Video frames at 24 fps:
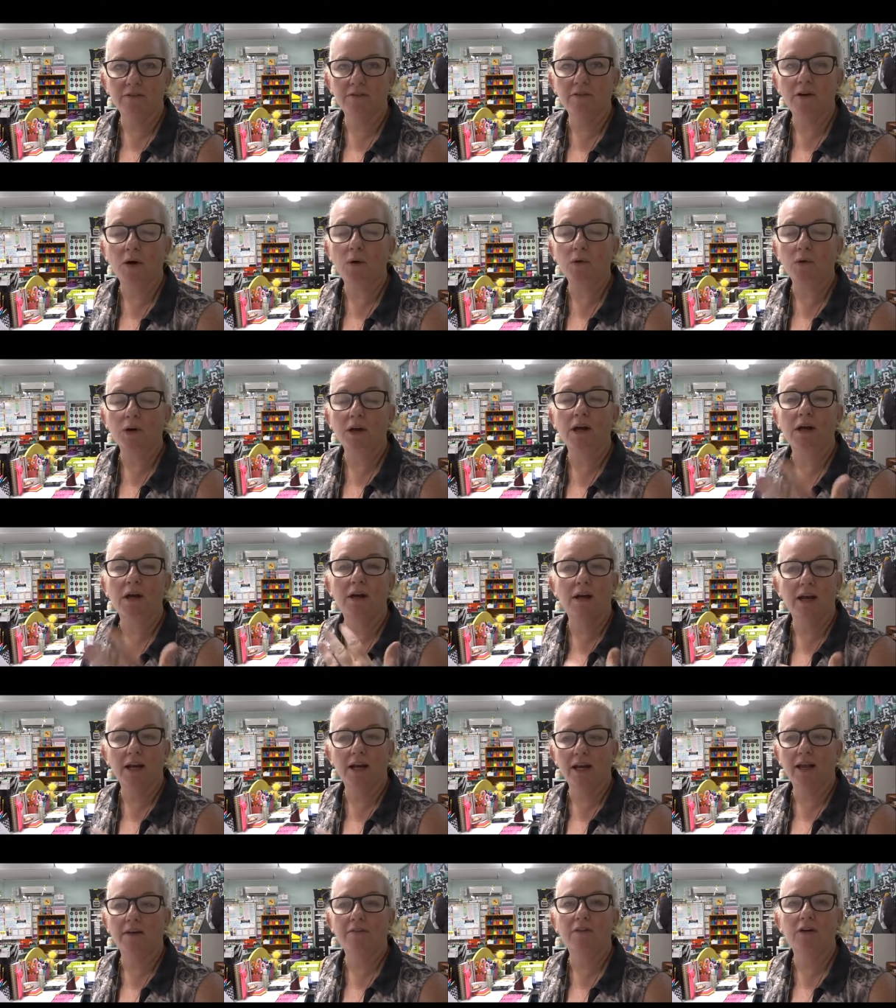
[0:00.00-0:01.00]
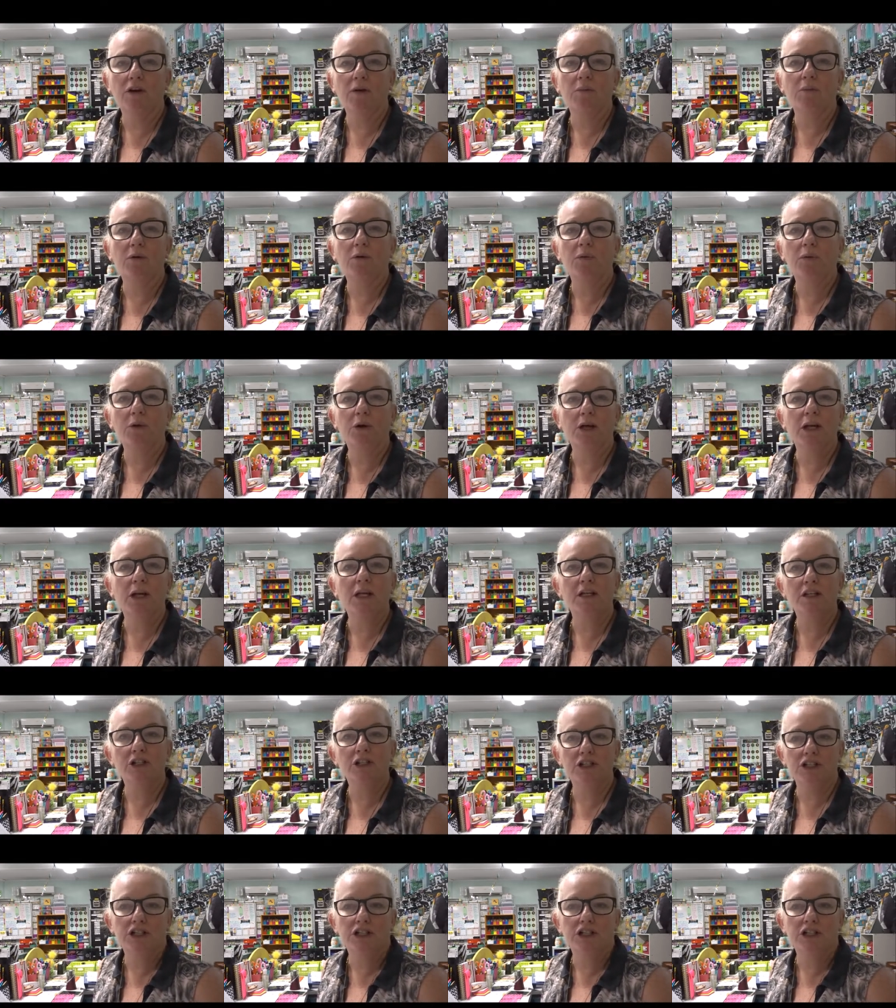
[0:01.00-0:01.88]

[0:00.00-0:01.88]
folder and have a lot more work in it to